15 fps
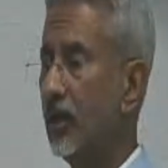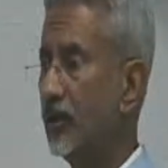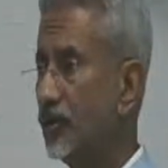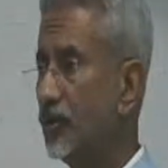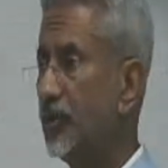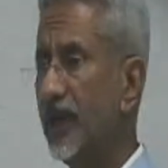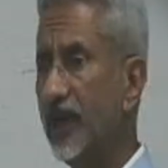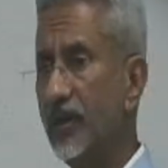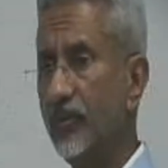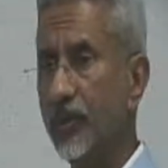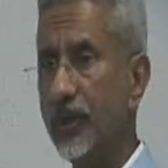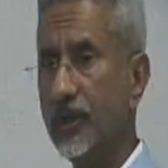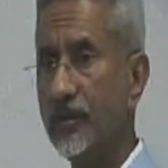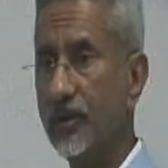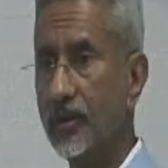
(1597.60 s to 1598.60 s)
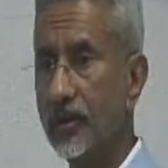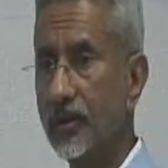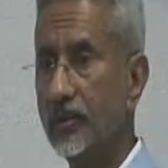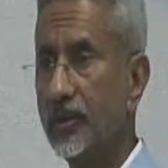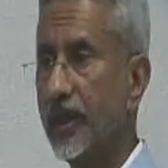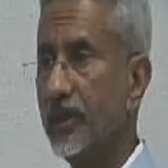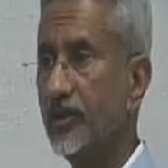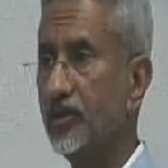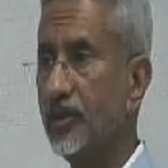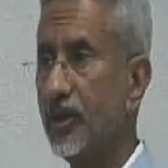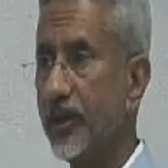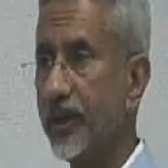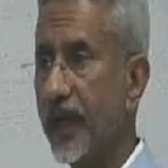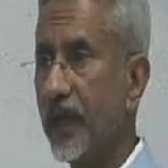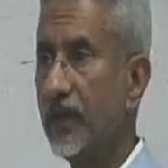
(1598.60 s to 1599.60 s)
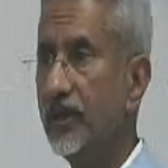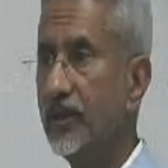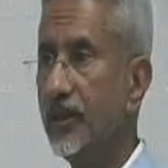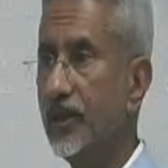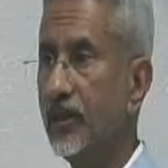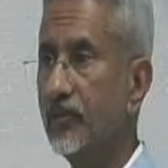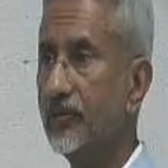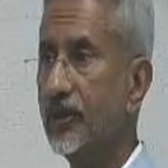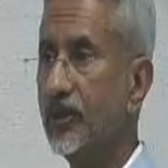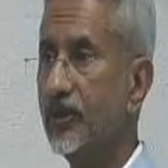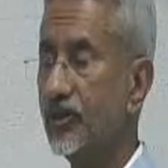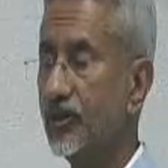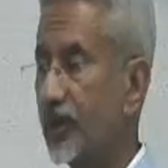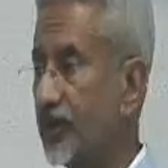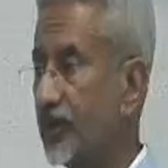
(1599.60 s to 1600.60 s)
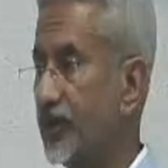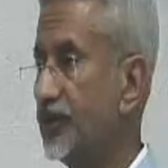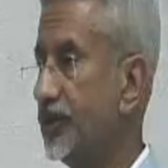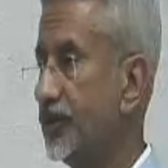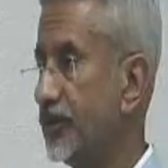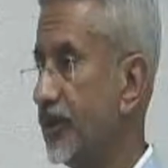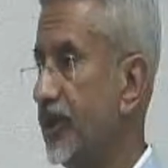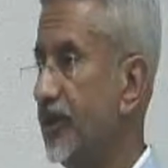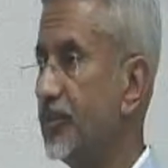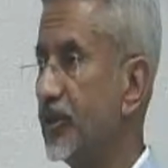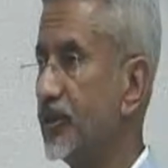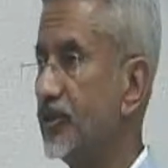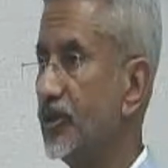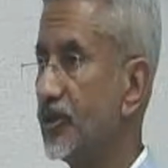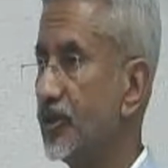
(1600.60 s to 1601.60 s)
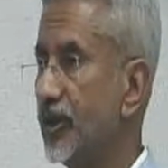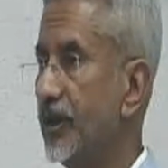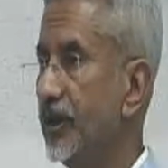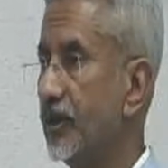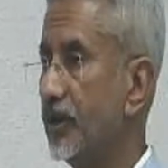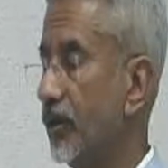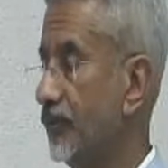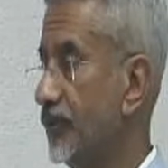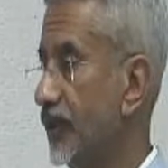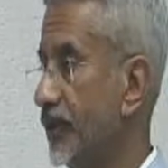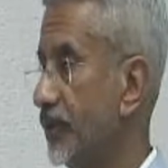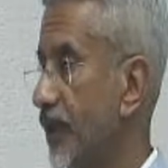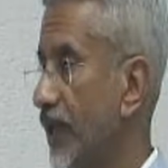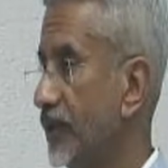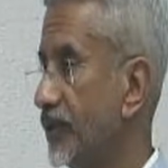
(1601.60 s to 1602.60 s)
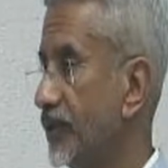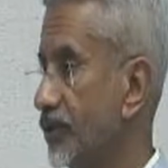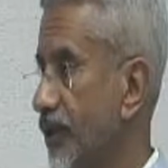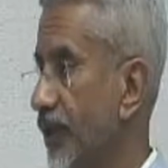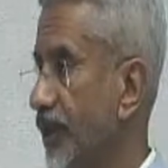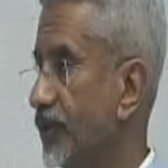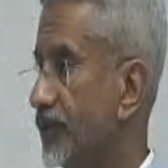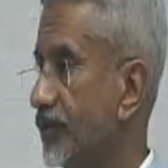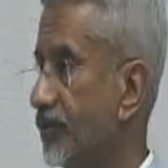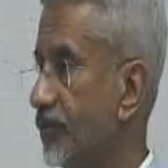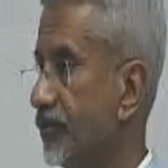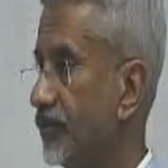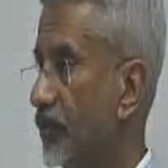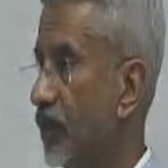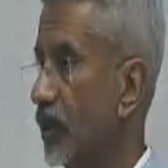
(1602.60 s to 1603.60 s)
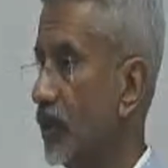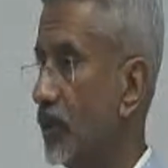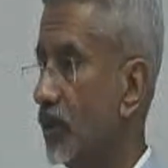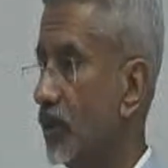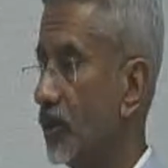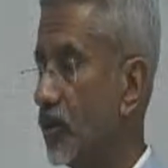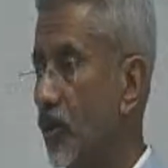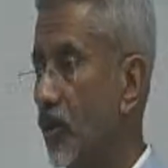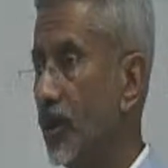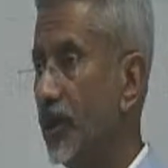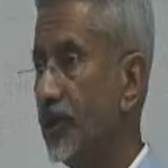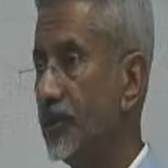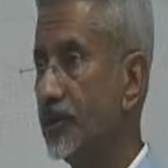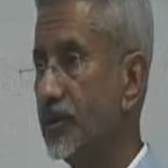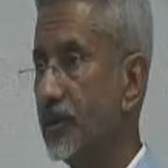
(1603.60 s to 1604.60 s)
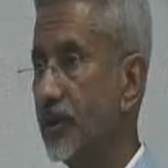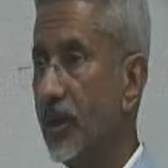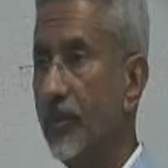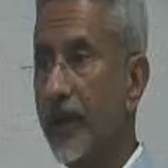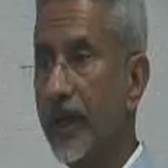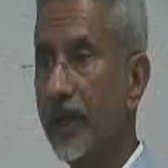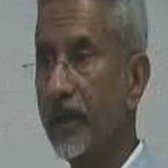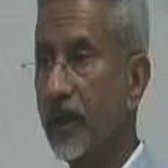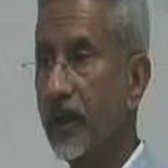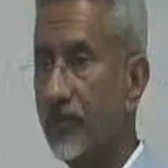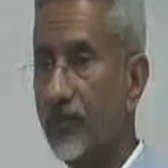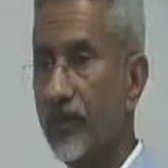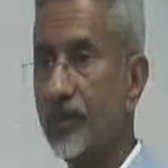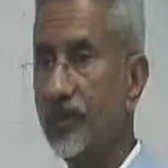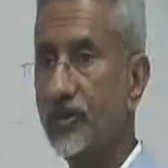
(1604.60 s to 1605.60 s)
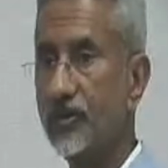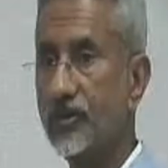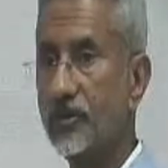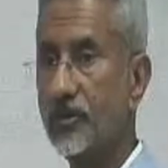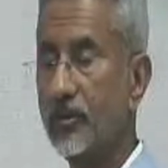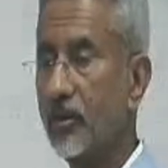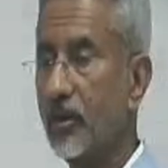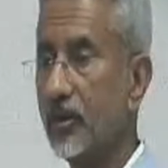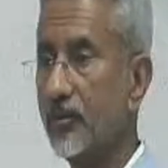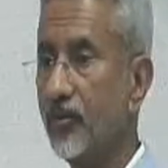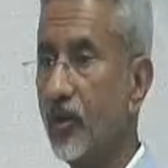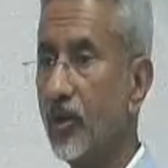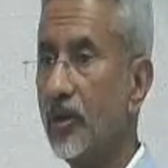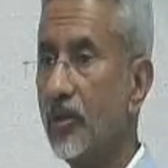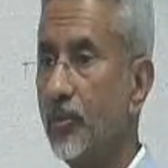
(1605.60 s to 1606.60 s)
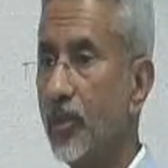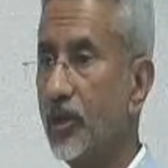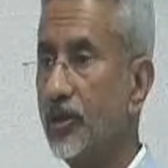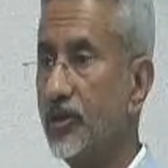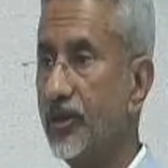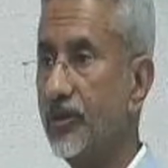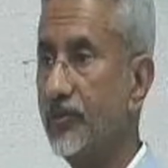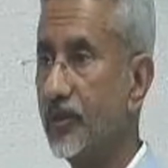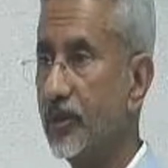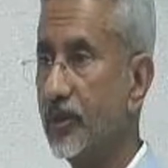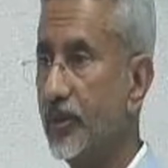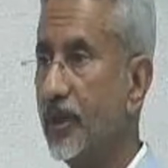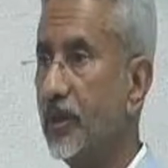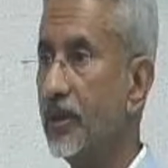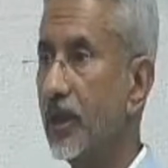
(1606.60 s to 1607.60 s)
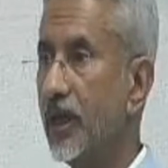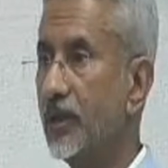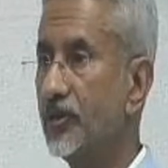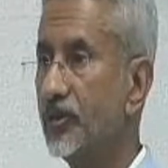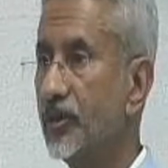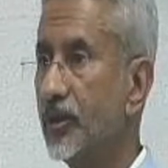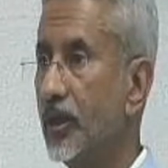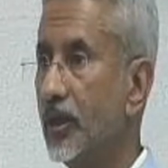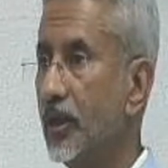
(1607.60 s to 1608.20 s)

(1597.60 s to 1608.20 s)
To begin with, there is the reality of the strategic repositioning of the United States. Call it America First or a foreign policy for the middle class.